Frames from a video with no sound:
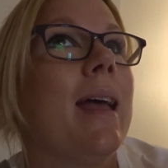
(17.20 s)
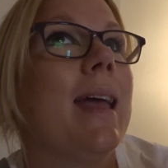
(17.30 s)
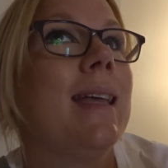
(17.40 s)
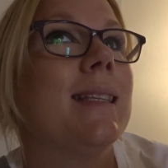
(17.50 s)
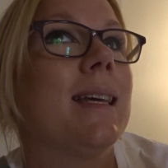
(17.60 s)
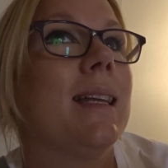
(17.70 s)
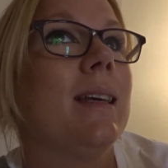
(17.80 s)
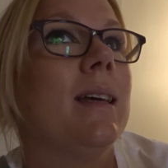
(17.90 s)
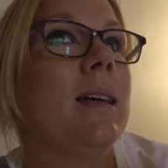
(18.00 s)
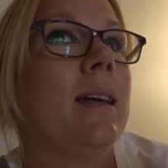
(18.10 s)
it's
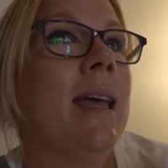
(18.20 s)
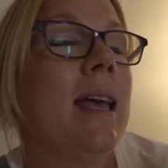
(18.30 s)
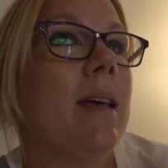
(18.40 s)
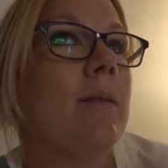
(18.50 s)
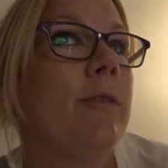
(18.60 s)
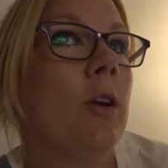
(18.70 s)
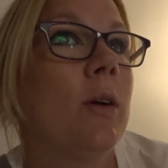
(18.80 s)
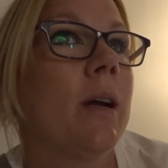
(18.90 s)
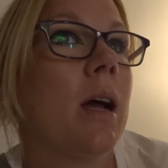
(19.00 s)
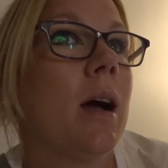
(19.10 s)
gonna hit
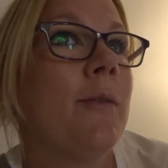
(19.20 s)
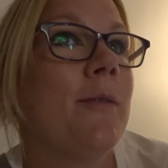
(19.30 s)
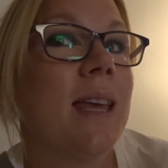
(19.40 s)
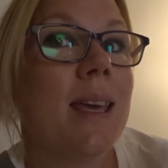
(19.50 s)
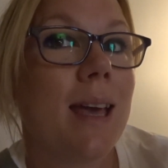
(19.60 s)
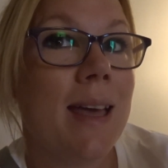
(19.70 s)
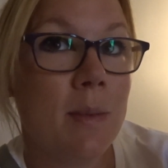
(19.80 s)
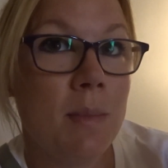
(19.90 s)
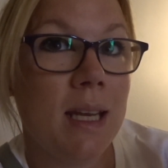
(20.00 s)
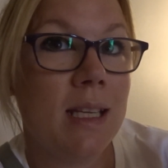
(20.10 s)
Florida. I think at the
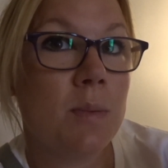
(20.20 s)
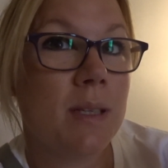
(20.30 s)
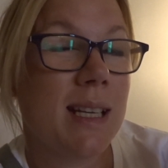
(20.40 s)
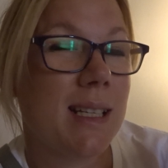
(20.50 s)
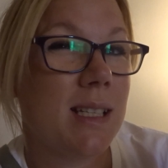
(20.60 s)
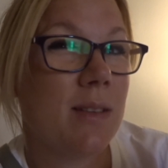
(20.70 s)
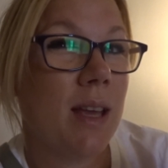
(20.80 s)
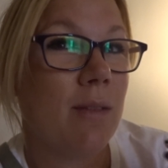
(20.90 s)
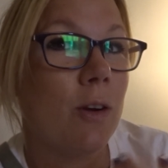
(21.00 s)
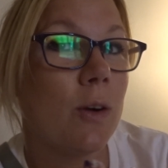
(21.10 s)
minute it's predicted to
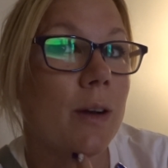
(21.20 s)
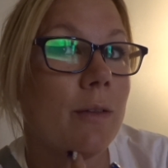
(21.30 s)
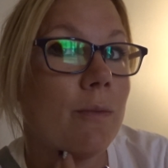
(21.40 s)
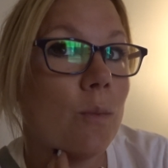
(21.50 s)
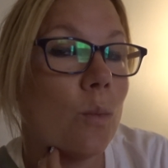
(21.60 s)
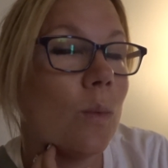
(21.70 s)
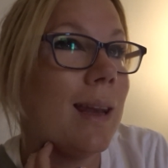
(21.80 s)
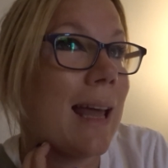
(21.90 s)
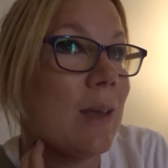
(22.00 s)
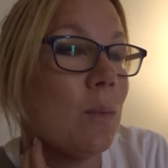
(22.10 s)
hit Florida
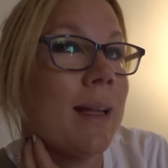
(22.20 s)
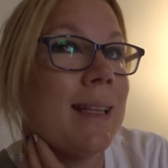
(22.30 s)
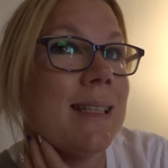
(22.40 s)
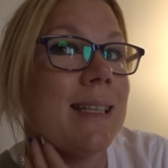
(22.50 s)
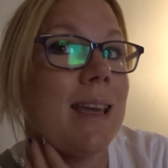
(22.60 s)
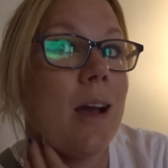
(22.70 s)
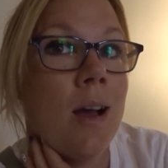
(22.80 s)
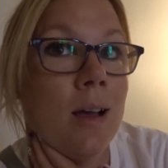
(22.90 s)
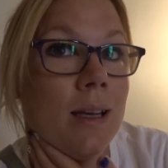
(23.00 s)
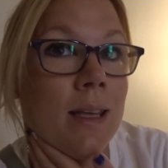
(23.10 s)
late Wednesday,
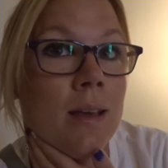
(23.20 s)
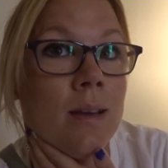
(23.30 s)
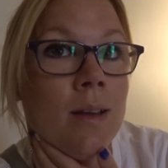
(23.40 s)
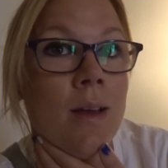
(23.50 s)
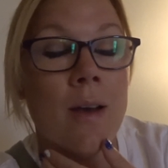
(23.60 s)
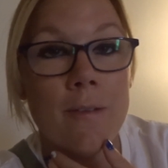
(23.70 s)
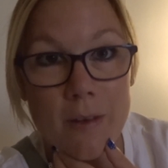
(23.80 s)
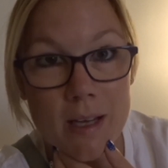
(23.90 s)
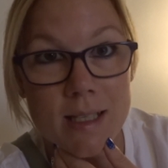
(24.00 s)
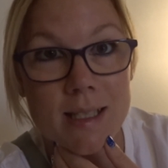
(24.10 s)
early
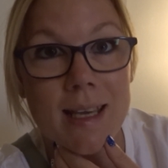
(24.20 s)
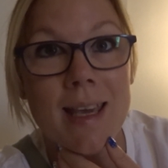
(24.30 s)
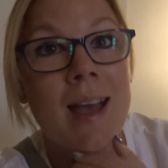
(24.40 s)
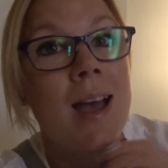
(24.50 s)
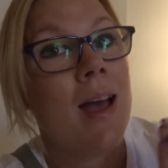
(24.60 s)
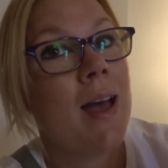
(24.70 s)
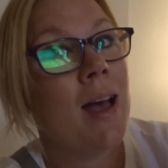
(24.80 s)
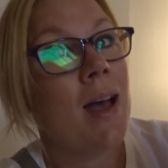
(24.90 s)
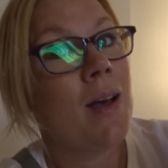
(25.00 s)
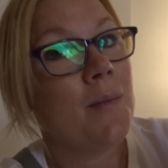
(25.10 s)
Thursday
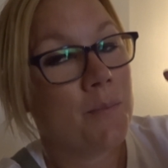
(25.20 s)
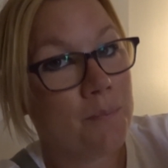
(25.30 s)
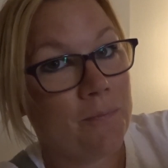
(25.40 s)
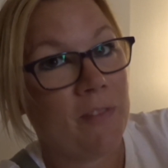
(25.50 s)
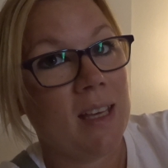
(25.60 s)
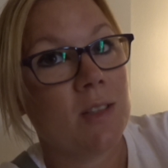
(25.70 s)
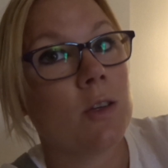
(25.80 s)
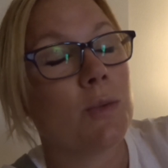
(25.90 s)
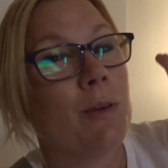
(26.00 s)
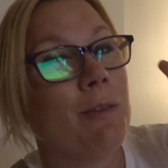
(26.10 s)
fingers
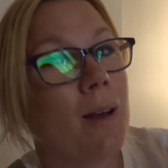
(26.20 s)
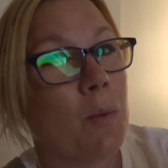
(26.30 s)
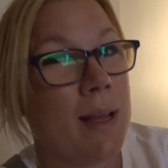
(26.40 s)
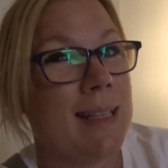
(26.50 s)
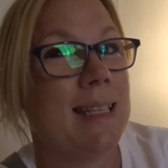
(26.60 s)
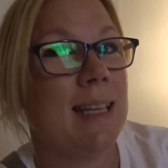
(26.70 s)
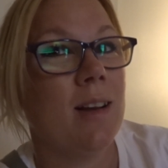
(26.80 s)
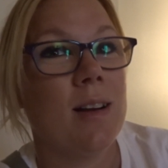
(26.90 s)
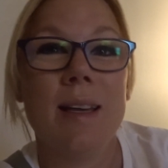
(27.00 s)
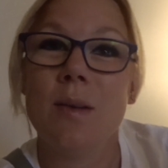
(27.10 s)
crossed we fly Wednesday
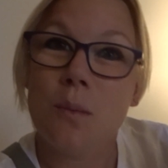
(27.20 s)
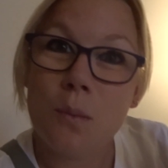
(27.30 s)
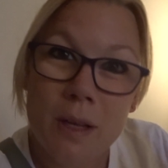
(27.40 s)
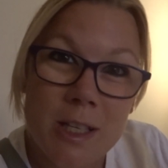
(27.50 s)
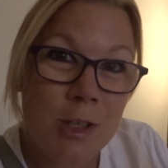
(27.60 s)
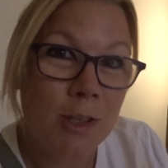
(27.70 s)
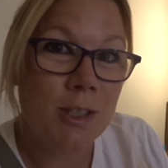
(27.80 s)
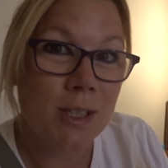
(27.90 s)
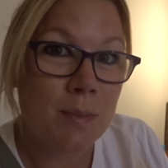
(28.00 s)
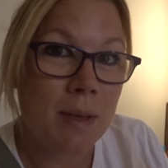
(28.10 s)
night, we should
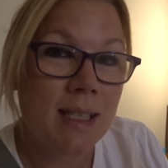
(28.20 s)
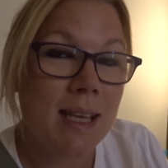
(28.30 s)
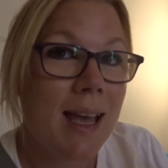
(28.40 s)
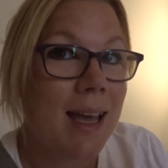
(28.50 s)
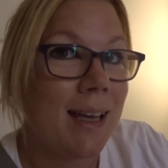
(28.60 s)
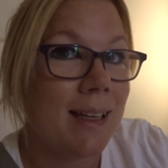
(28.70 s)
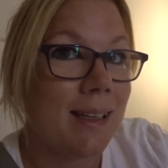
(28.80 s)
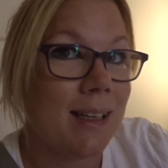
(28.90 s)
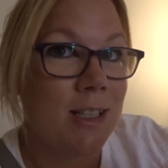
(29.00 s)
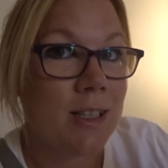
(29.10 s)
just miss it and
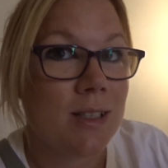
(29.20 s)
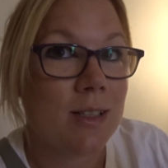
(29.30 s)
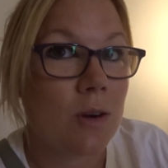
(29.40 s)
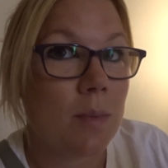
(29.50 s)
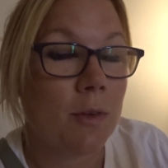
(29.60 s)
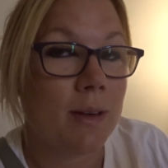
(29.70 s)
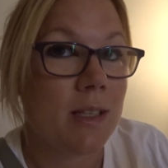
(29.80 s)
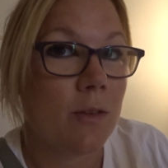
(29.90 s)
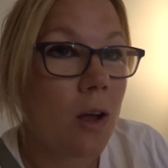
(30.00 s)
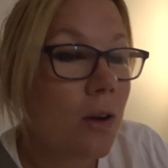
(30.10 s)
it shouldn't disrupt the rest
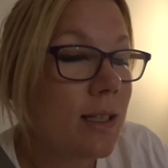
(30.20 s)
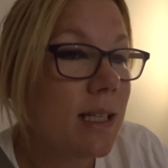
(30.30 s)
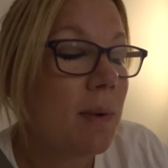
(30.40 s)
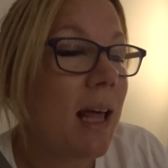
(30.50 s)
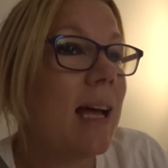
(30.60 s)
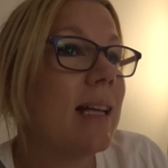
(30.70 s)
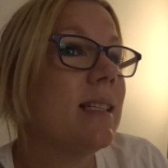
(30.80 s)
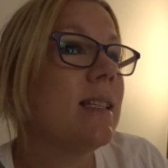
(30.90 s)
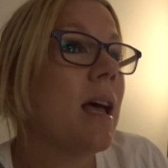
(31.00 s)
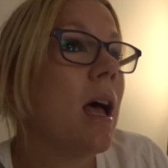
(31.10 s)
of our holiday
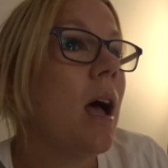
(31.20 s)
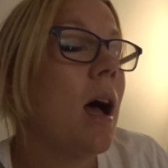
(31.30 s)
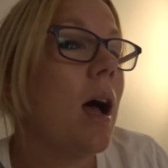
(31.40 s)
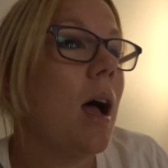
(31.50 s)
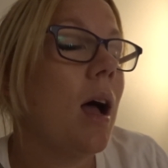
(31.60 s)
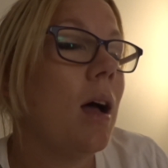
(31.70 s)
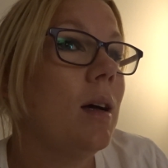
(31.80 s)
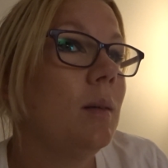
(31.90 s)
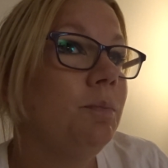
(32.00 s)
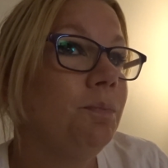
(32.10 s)
plans.
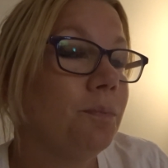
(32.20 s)
Um,